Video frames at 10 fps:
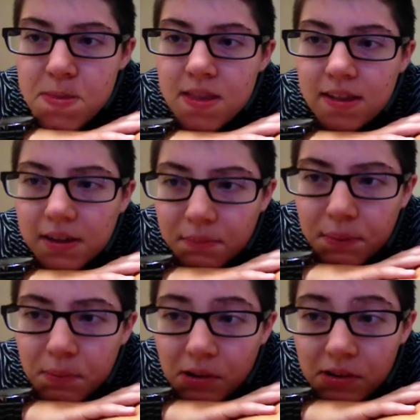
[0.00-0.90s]
like, my
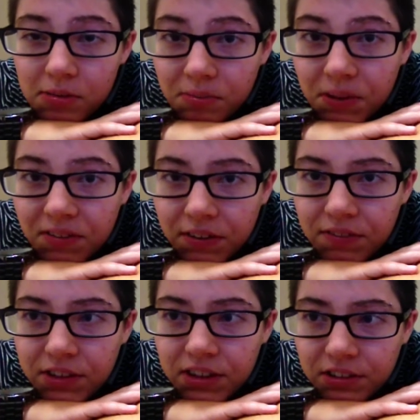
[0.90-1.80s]
partner and my
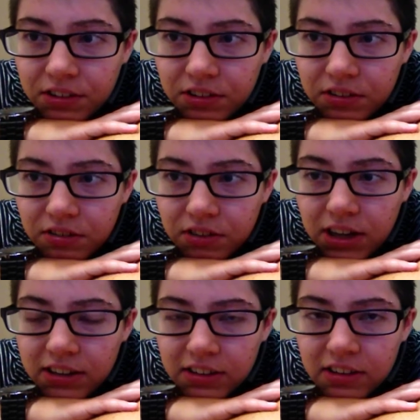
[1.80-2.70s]
family, there's still
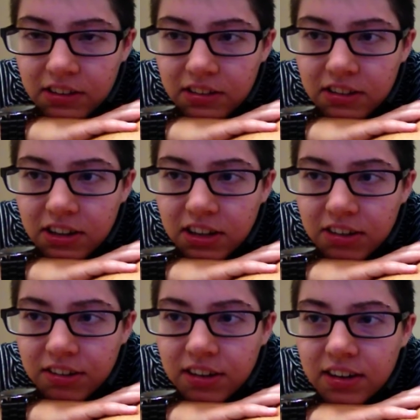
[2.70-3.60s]
hesitance there,
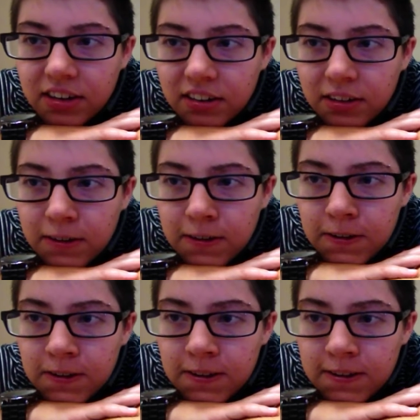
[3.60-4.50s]
and
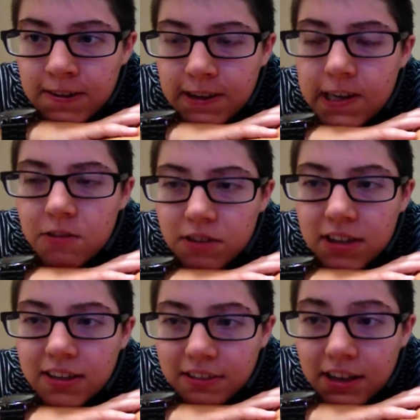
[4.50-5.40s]
I know it
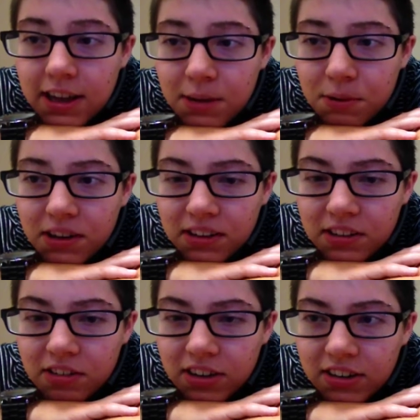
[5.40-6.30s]
takes time, and it's a
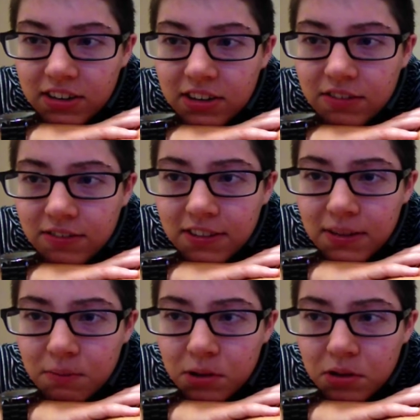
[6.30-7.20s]
transition for
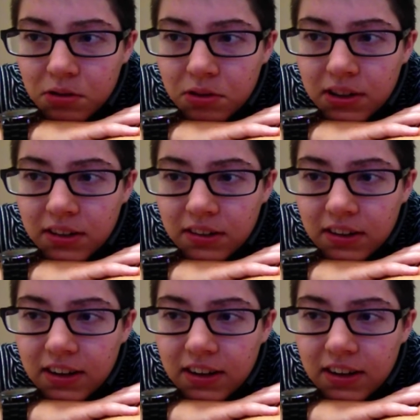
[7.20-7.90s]
them too, and